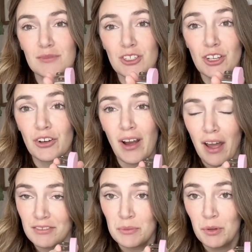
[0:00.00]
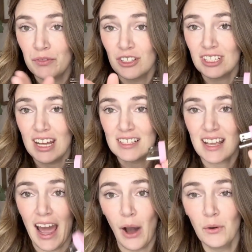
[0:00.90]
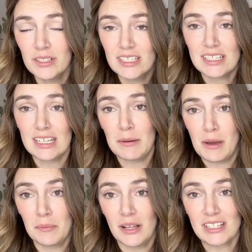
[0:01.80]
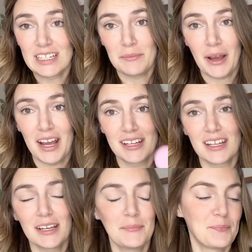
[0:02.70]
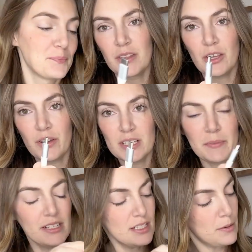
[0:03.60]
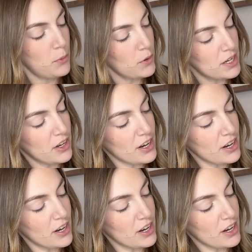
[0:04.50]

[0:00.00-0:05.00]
so you don't have to move your desk out to keep it plugged in behind it. The USB-C port here